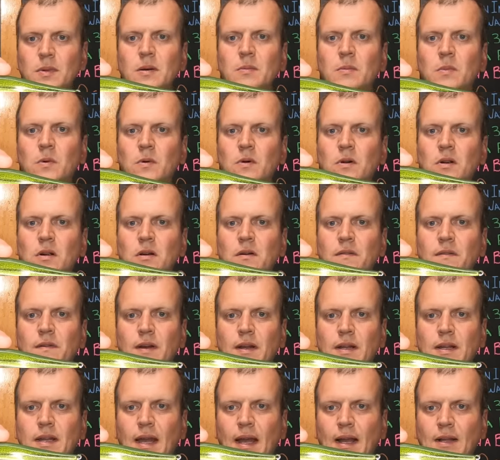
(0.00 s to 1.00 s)
bit more of
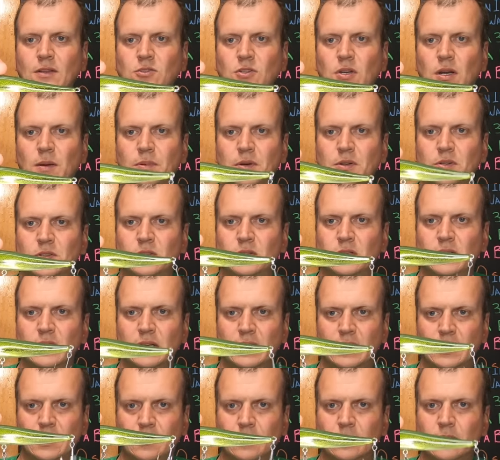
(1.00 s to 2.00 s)
a catch
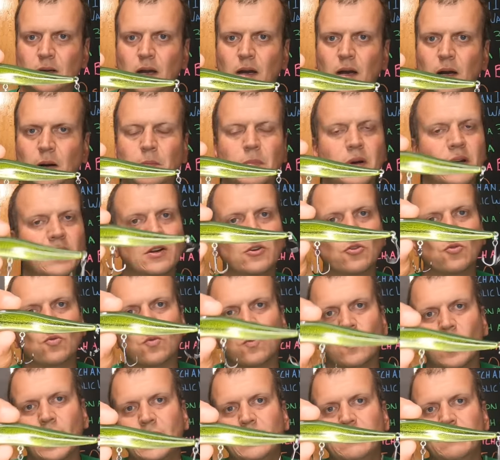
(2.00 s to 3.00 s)
opportunity, um, but a
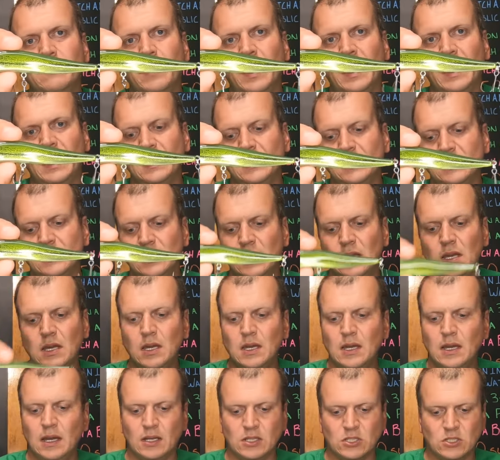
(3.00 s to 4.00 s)
great bait,
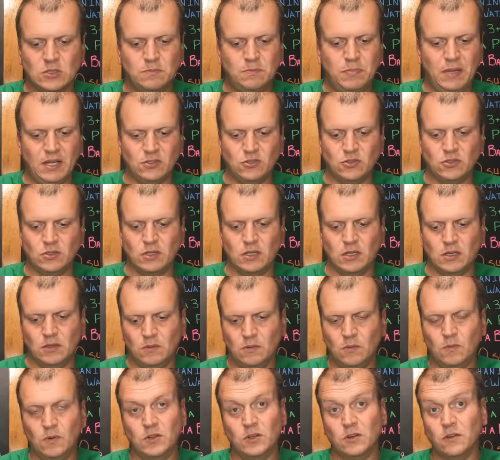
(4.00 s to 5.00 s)
especially
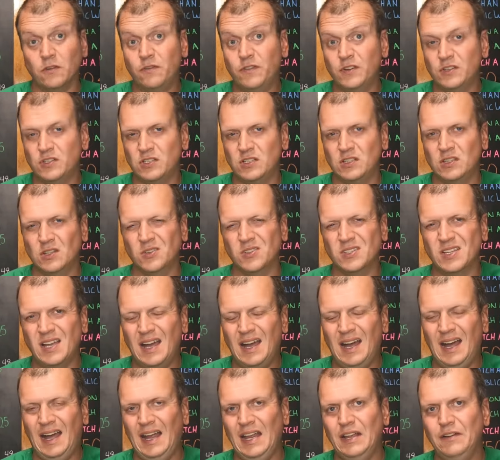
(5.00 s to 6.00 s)
when you're fishing those
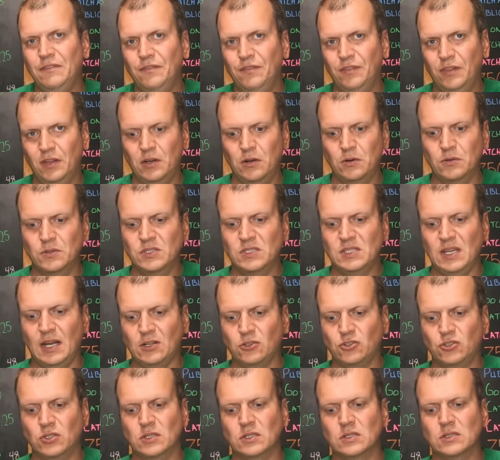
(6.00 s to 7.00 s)
high flow
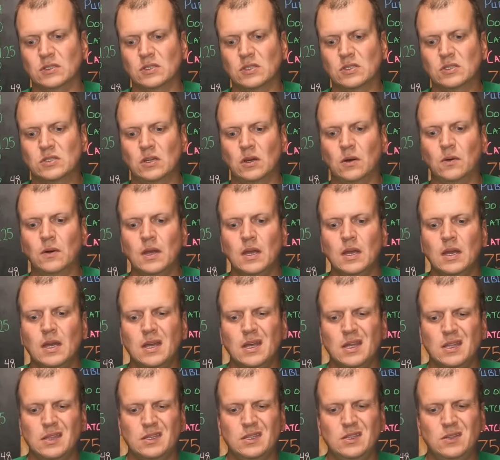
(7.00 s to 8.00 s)
sections. So
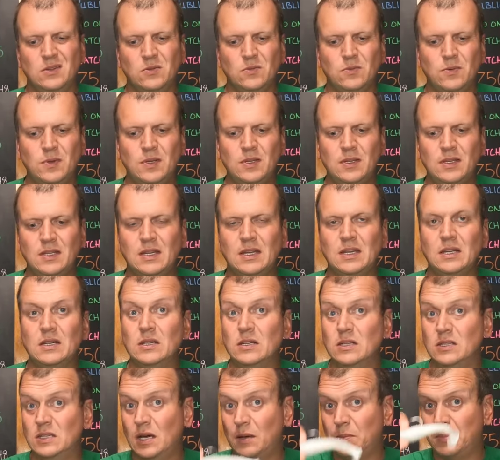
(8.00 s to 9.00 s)
you really
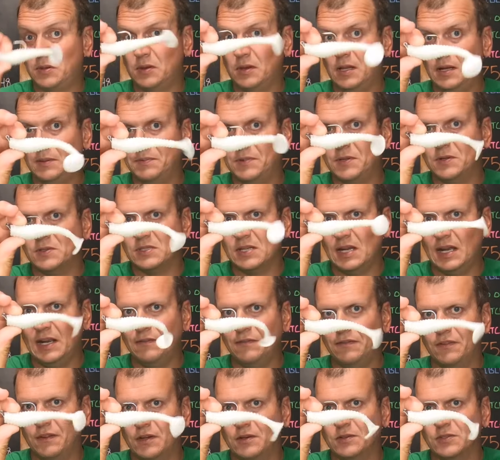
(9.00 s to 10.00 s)
can double up those high
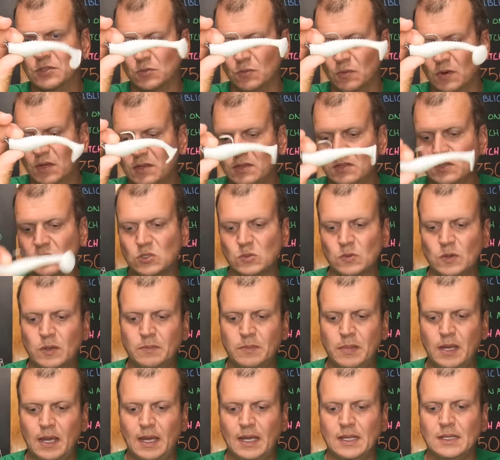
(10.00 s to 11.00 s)
flows with the swim
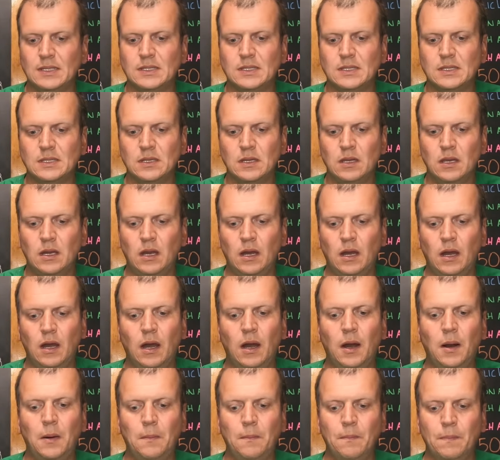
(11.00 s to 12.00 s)
bait,
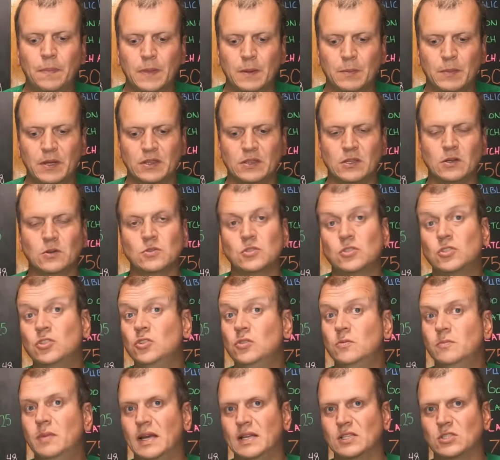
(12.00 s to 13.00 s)
um, but those
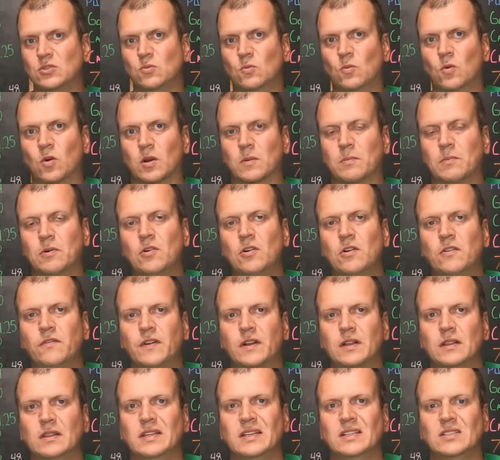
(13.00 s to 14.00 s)
two baits work
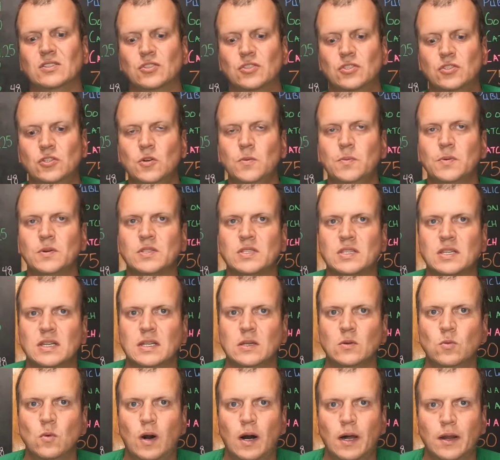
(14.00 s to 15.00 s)
perfectly in super
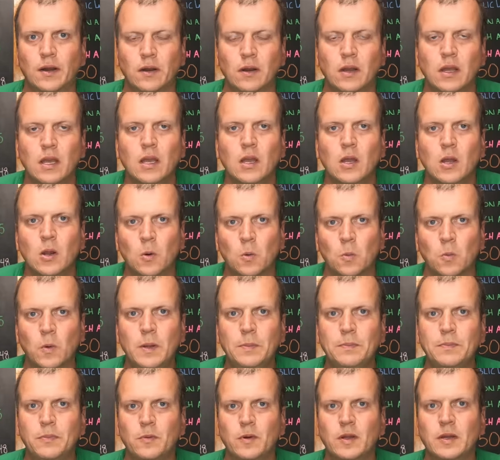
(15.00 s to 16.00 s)
skinny water.
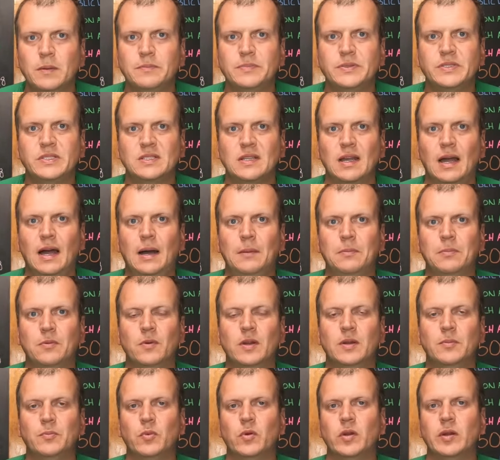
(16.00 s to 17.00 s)
Rip, rip, stop,
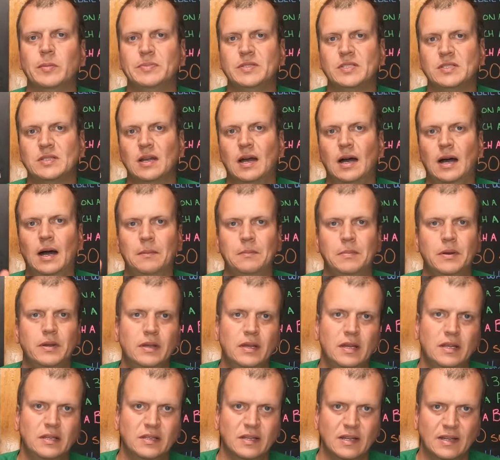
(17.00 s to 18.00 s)
rip, rip, stop,
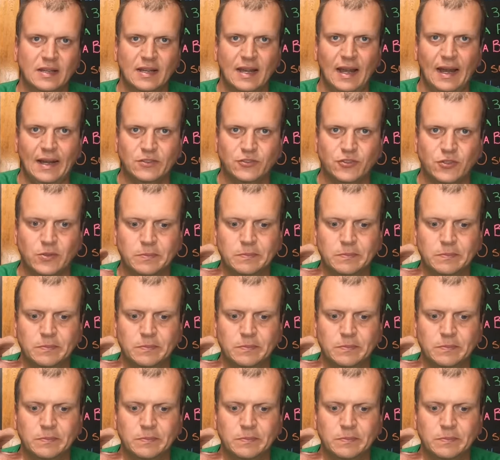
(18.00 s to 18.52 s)
and you can catch